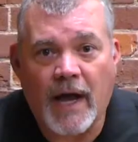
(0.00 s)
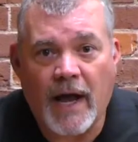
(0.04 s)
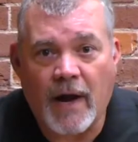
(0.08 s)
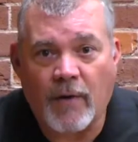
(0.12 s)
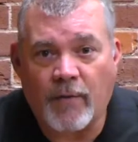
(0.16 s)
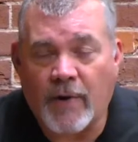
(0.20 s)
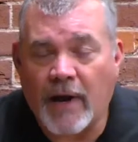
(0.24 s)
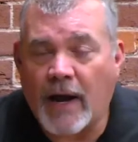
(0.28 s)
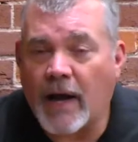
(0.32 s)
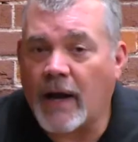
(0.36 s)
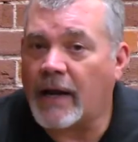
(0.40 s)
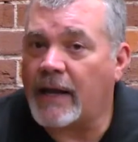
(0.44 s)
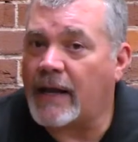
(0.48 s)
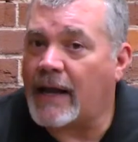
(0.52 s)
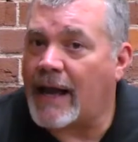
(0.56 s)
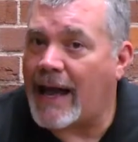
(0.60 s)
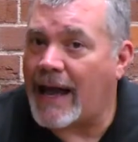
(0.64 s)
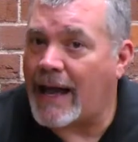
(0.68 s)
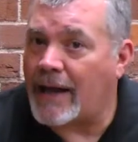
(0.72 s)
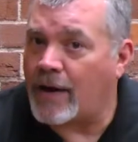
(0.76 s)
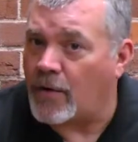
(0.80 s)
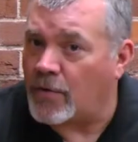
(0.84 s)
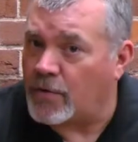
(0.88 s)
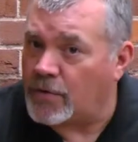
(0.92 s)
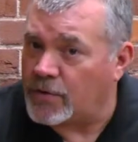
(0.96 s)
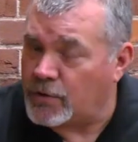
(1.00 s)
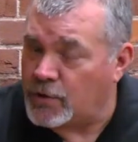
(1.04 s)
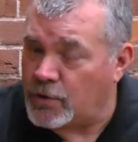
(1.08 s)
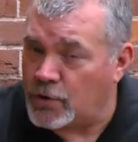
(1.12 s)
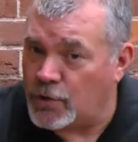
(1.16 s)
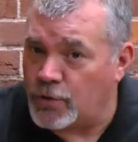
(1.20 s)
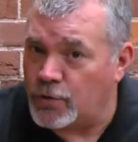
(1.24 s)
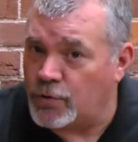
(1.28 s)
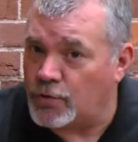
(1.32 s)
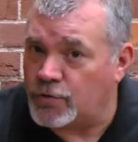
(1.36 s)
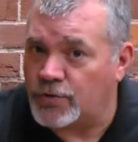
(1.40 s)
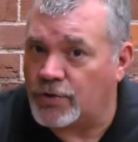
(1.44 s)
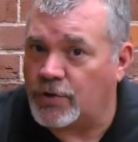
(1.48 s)
I rally, I don't
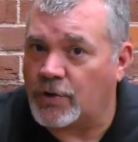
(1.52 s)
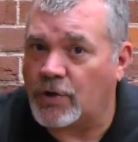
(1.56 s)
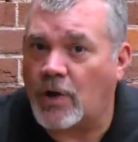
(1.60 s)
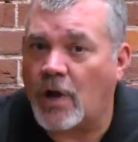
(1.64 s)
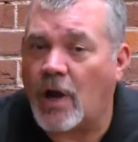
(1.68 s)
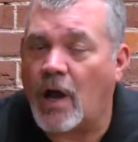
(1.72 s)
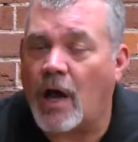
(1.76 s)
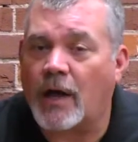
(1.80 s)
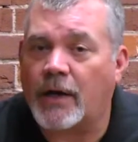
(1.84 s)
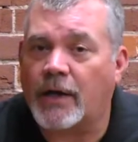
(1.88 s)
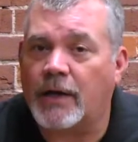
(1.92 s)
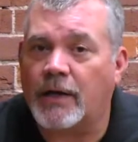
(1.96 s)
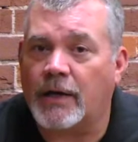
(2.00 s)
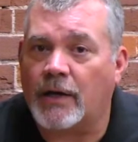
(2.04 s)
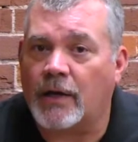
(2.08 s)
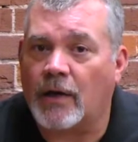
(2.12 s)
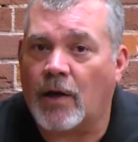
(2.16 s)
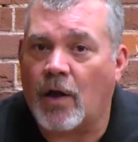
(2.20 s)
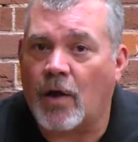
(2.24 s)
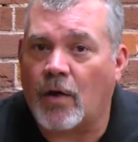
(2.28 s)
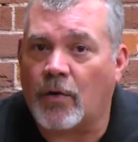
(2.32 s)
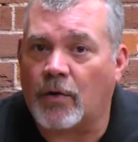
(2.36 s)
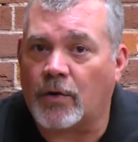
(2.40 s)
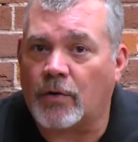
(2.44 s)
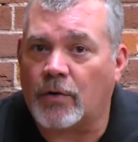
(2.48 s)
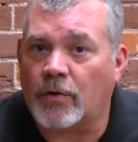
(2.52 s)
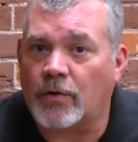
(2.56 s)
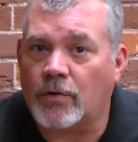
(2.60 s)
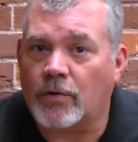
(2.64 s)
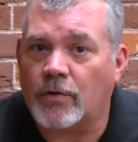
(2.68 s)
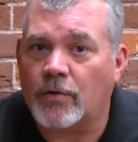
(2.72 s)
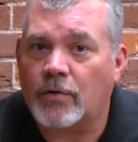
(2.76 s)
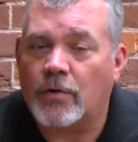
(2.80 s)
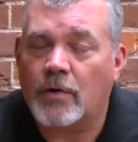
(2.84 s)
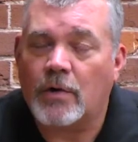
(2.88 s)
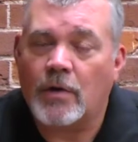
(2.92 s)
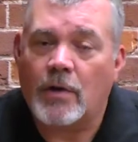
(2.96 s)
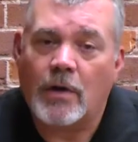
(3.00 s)
use the clock any longer.
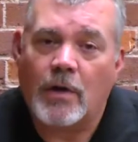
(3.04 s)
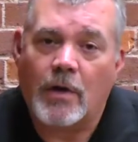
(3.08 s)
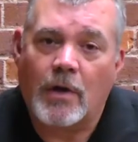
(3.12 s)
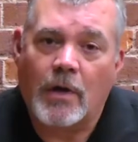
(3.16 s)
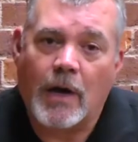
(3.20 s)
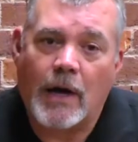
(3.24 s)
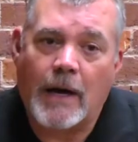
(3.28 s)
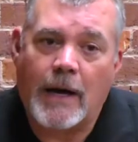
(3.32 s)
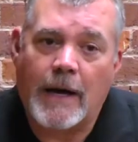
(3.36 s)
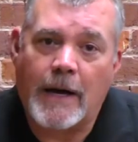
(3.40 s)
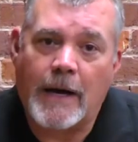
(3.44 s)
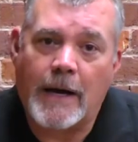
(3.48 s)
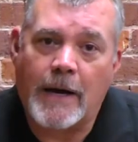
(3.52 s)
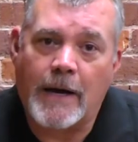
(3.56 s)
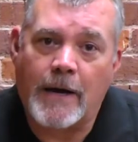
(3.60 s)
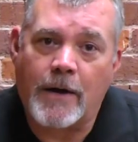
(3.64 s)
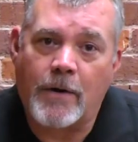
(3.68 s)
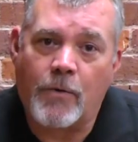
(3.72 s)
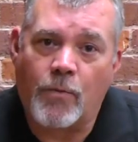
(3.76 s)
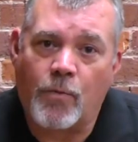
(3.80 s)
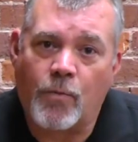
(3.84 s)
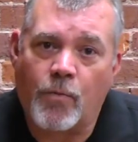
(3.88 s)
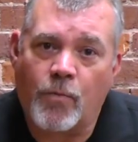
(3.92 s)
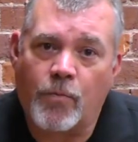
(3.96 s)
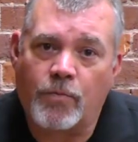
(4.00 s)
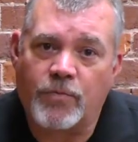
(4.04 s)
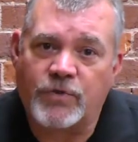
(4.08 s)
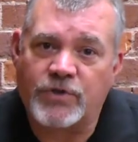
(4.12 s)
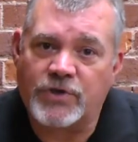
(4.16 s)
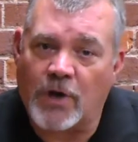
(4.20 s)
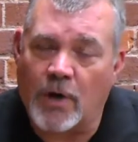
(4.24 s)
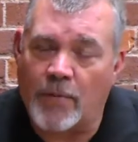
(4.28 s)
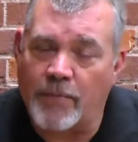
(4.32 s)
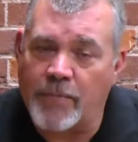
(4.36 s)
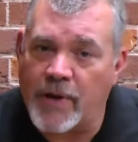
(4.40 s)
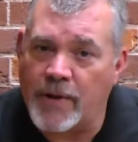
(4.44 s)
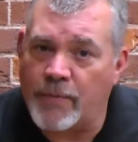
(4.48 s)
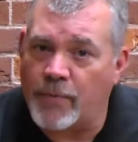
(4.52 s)
Uh,
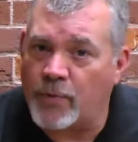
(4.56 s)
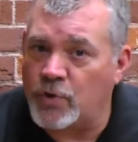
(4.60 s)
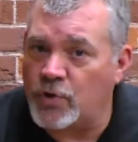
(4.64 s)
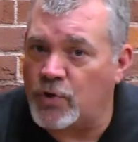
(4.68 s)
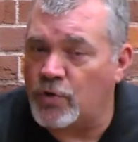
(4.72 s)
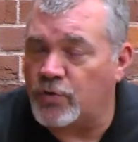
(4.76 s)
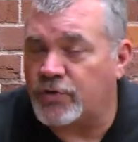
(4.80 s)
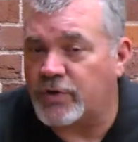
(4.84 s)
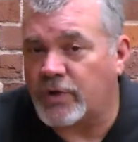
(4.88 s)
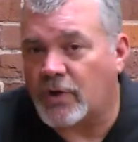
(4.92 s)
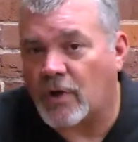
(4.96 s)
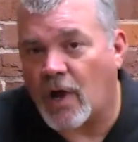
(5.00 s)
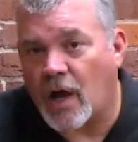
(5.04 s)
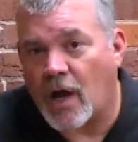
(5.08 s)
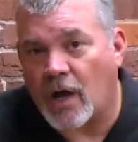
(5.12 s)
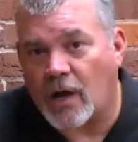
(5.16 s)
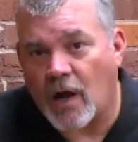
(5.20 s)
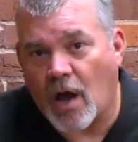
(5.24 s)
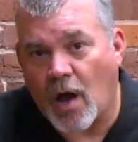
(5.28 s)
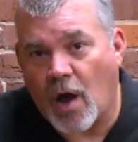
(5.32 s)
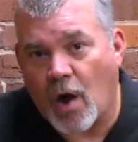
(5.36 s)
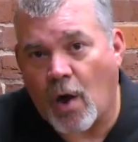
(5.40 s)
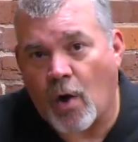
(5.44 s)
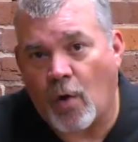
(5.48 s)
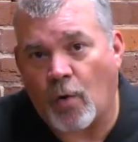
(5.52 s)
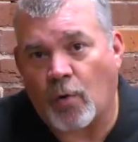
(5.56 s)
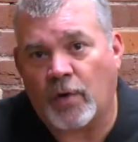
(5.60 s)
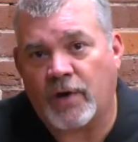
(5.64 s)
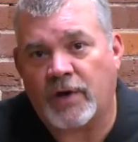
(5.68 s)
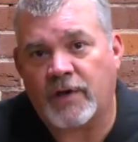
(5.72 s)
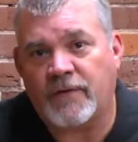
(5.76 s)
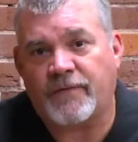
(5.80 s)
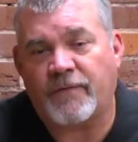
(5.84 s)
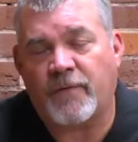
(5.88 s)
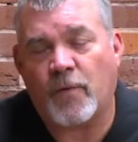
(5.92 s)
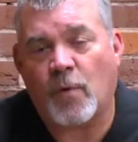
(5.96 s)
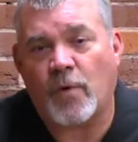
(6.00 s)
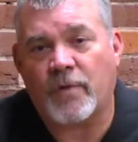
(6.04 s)
some people use the clock only
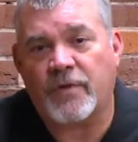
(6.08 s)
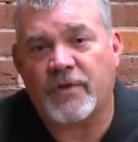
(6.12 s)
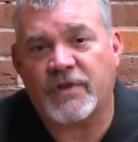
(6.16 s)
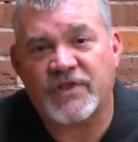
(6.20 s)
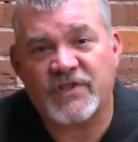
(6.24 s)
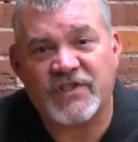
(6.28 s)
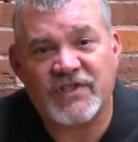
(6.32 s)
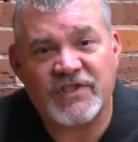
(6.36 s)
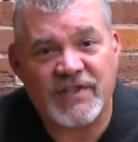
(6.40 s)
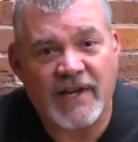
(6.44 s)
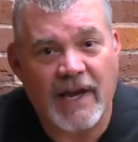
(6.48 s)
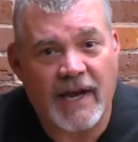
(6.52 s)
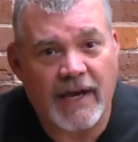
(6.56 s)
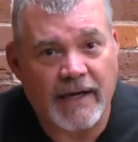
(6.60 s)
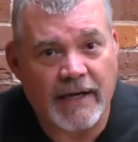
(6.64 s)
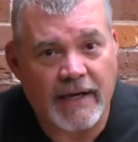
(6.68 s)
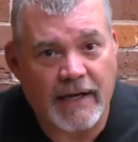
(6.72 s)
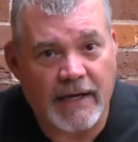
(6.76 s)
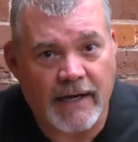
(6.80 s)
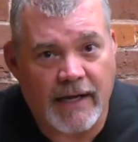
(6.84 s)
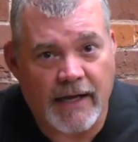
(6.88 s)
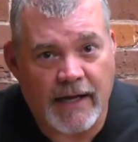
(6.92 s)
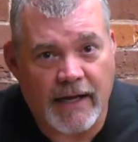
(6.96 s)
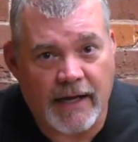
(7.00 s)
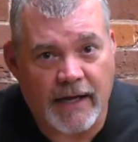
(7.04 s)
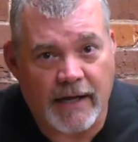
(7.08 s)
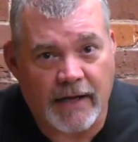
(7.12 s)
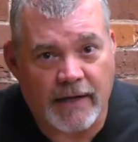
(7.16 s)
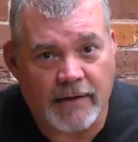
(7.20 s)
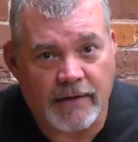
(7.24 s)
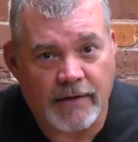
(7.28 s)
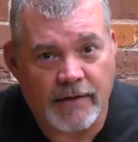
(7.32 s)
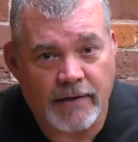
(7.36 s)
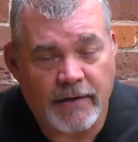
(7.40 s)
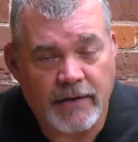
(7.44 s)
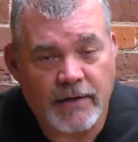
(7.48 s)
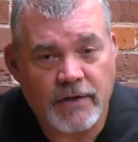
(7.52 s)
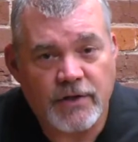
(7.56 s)
for the second
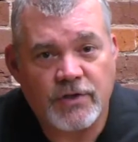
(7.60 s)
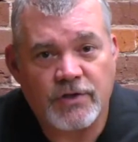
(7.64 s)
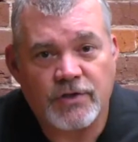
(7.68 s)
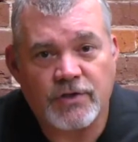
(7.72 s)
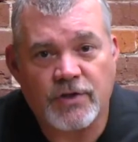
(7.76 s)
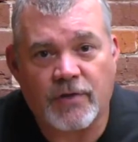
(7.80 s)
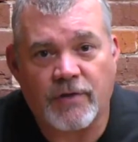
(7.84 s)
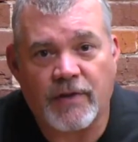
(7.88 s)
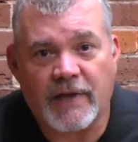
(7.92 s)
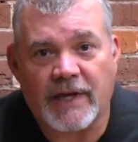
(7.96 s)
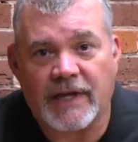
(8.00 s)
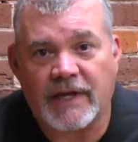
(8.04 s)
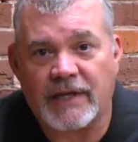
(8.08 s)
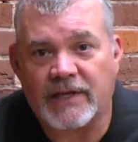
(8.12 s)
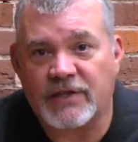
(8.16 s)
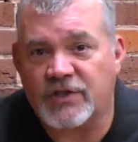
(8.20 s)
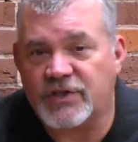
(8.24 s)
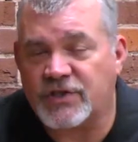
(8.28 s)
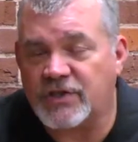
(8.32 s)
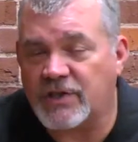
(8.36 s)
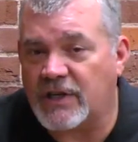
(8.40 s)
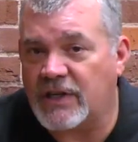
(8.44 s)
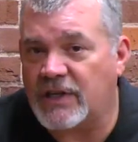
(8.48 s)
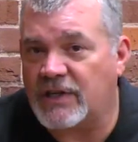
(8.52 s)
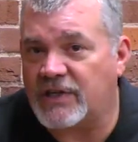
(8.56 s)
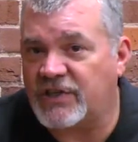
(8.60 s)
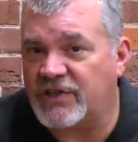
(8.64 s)
hand so they can see